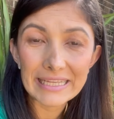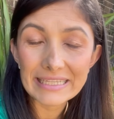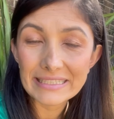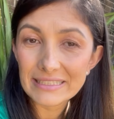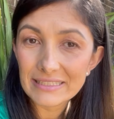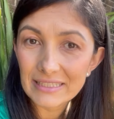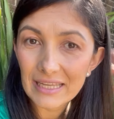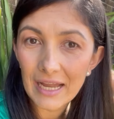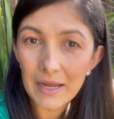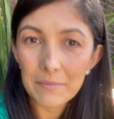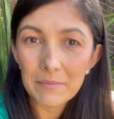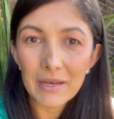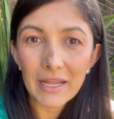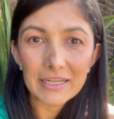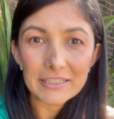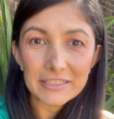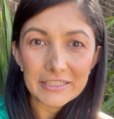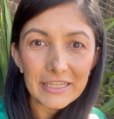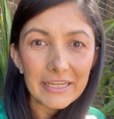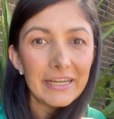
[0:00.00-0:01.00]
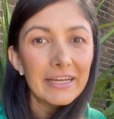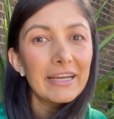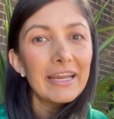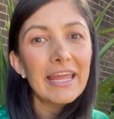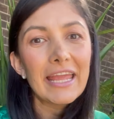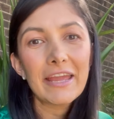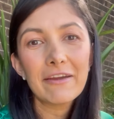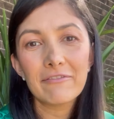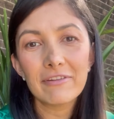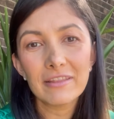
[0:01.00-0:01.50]
This time last year,
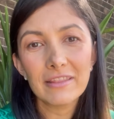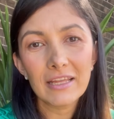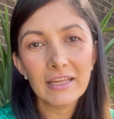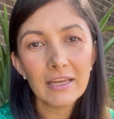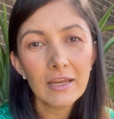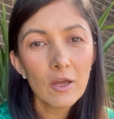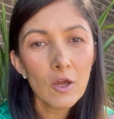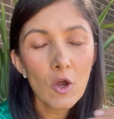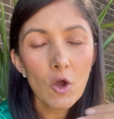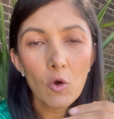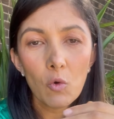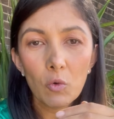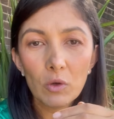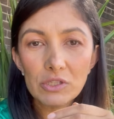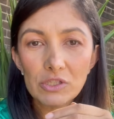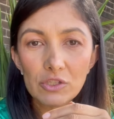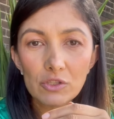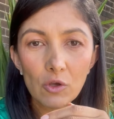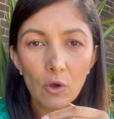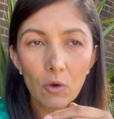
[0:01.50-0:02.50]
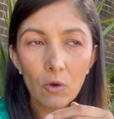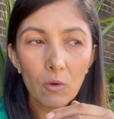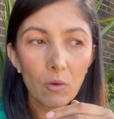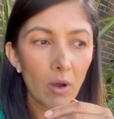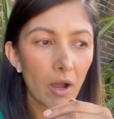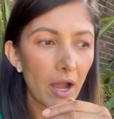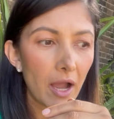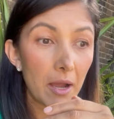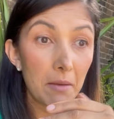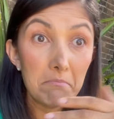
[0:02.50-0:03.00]
everything was
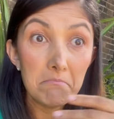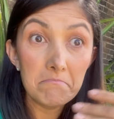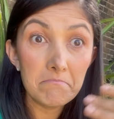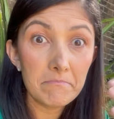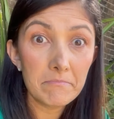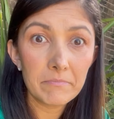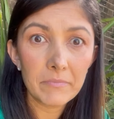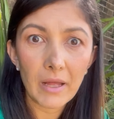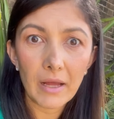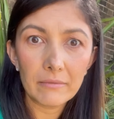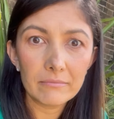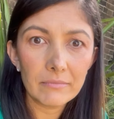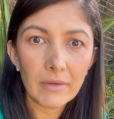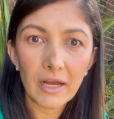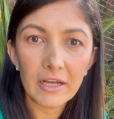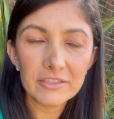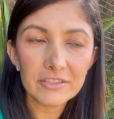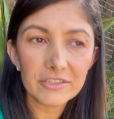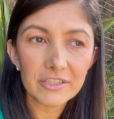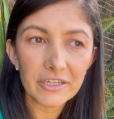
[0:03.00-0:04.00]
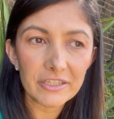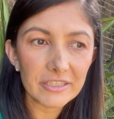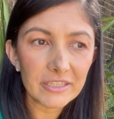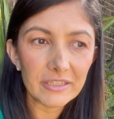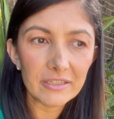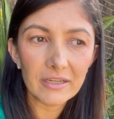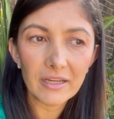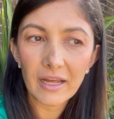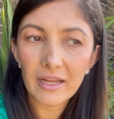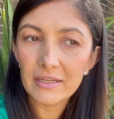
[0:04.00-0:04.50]
so
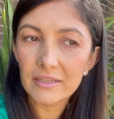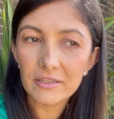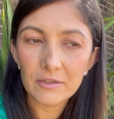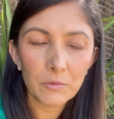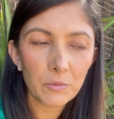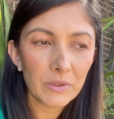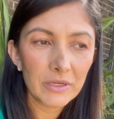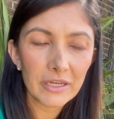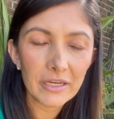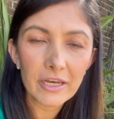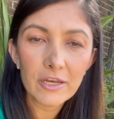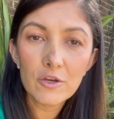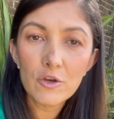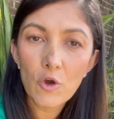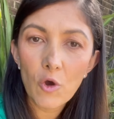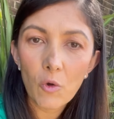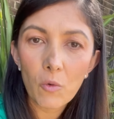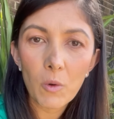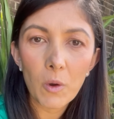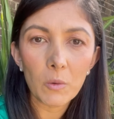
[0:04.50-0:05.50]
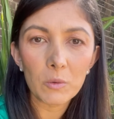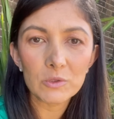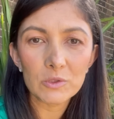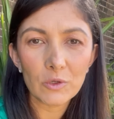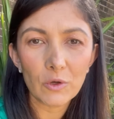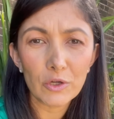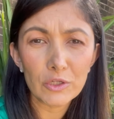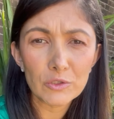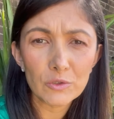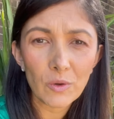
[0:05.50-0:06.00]
uncertain and we didn't know what
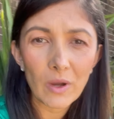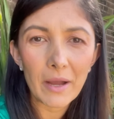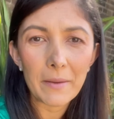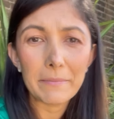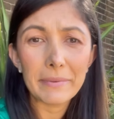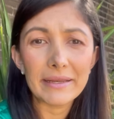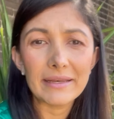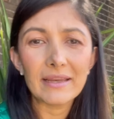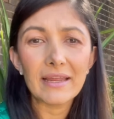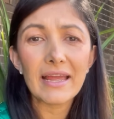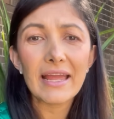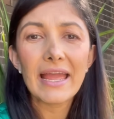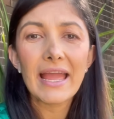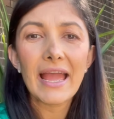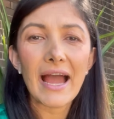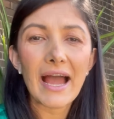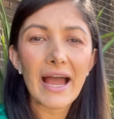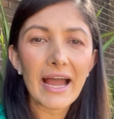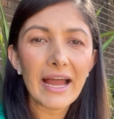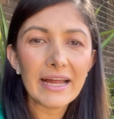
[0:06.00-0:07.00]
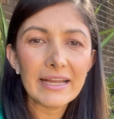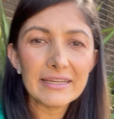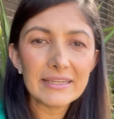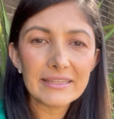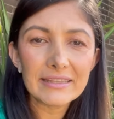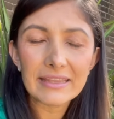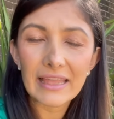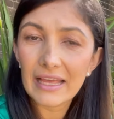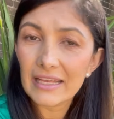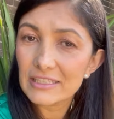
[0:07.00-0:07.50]
was going to happen,
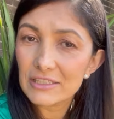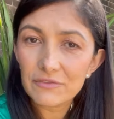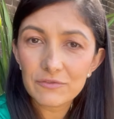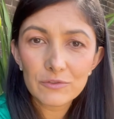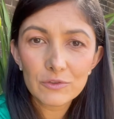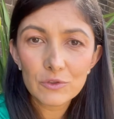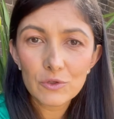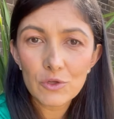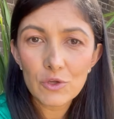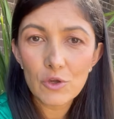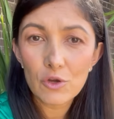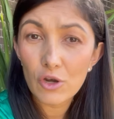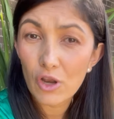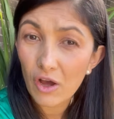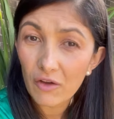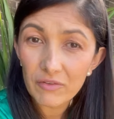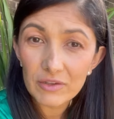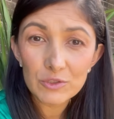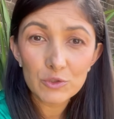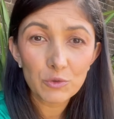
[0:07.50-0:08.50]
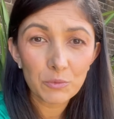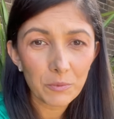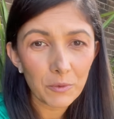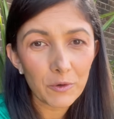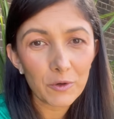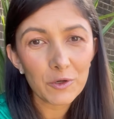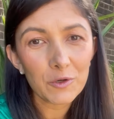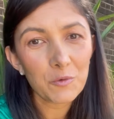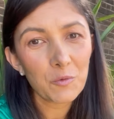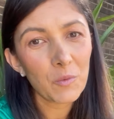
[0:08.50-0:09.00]
and thanks to your love and
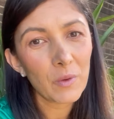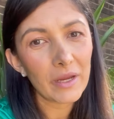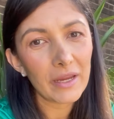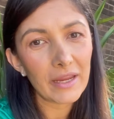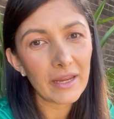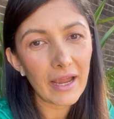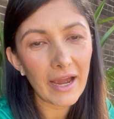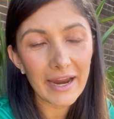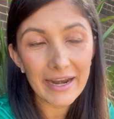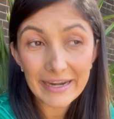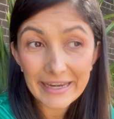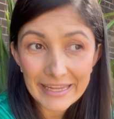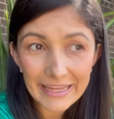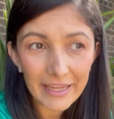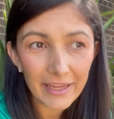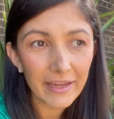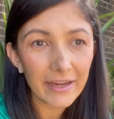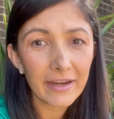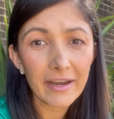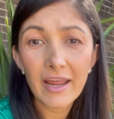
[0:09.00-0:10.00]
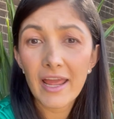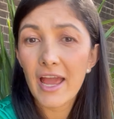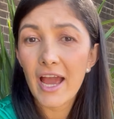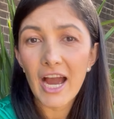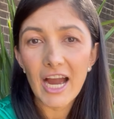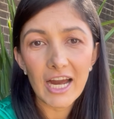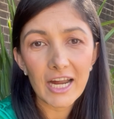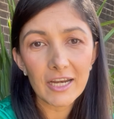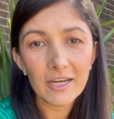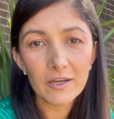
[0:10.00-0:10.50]
support we are here,
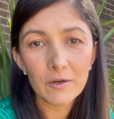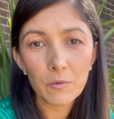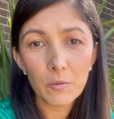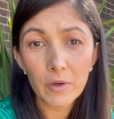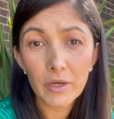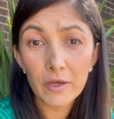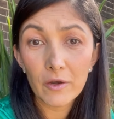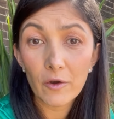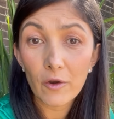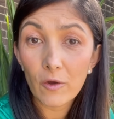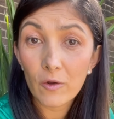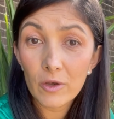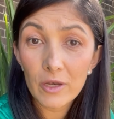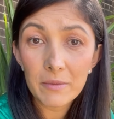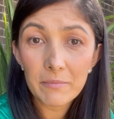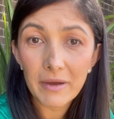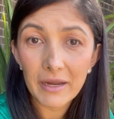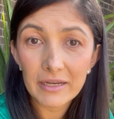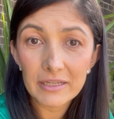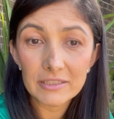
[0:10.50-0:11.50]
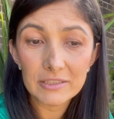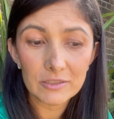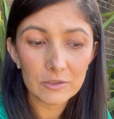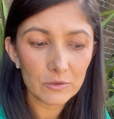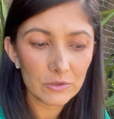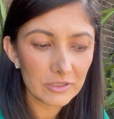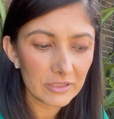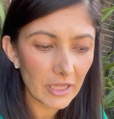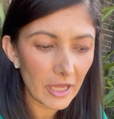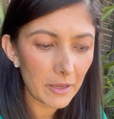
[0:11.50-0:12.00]
and we not only
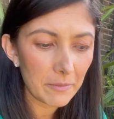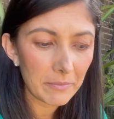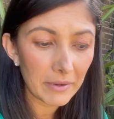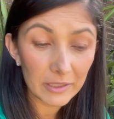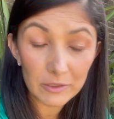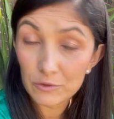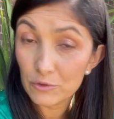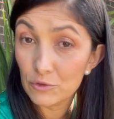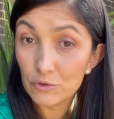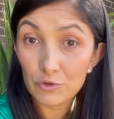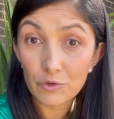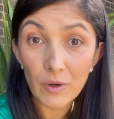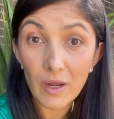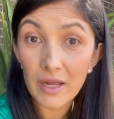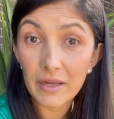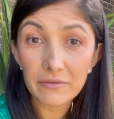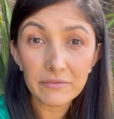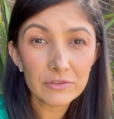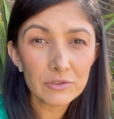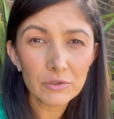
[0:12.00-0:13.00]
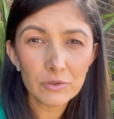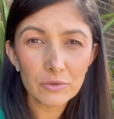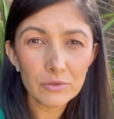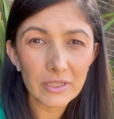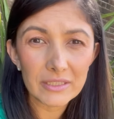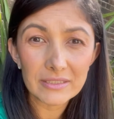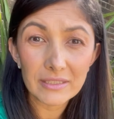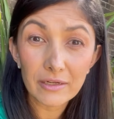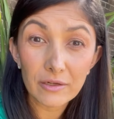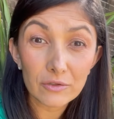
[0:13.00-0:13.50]
managed to stay but to thrive through
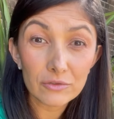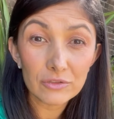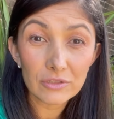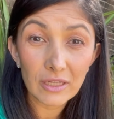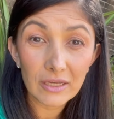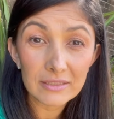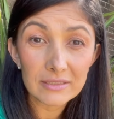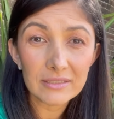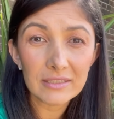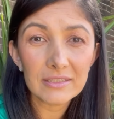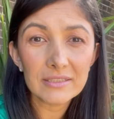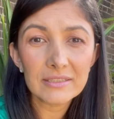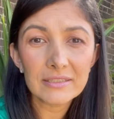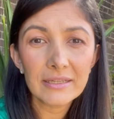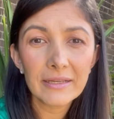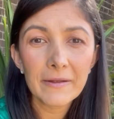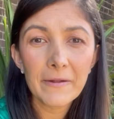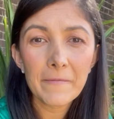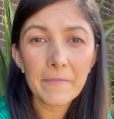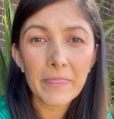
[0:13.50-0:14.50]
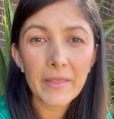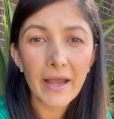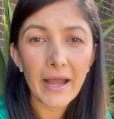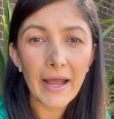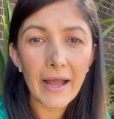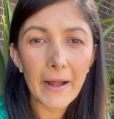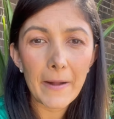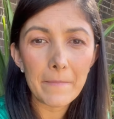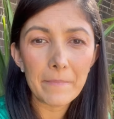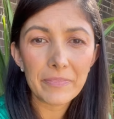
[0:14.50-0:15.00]
the circumstances.
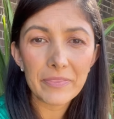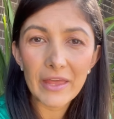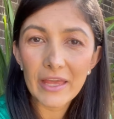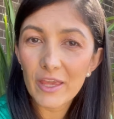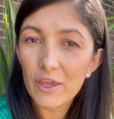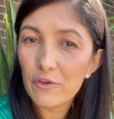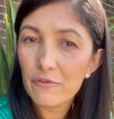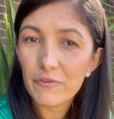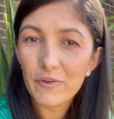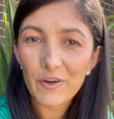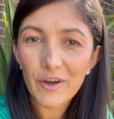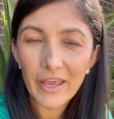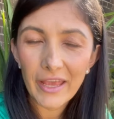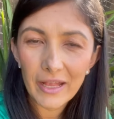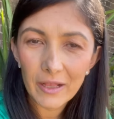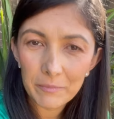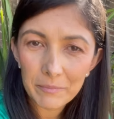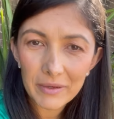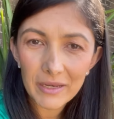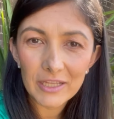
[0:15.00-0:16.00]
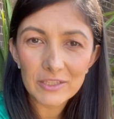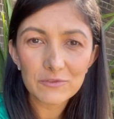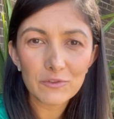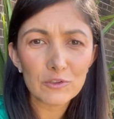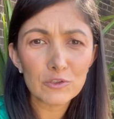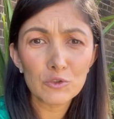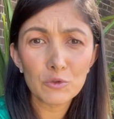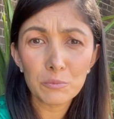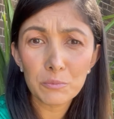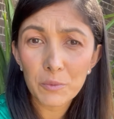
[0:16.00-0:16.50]
Thank you for helping us,
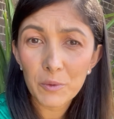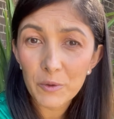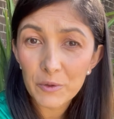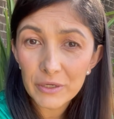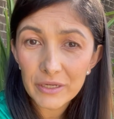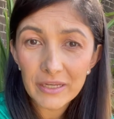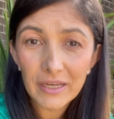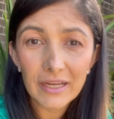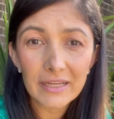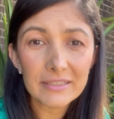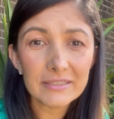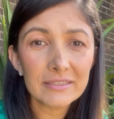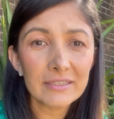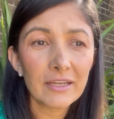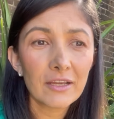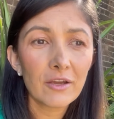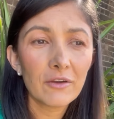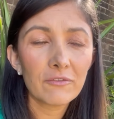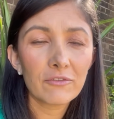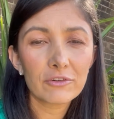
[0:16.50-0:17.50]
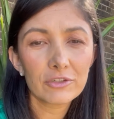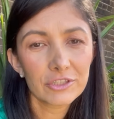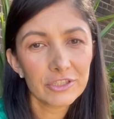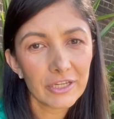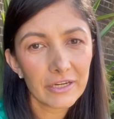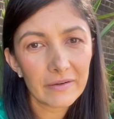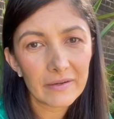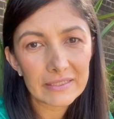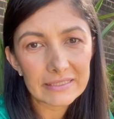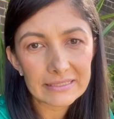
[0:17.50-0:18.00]
for supporting us, for
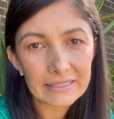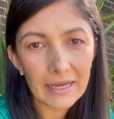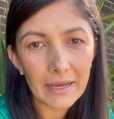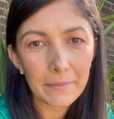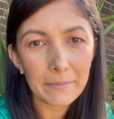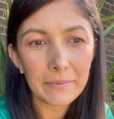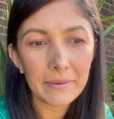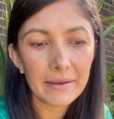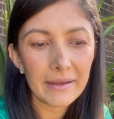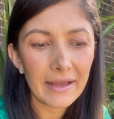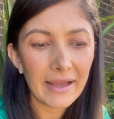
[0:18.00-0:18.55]
cheering us up.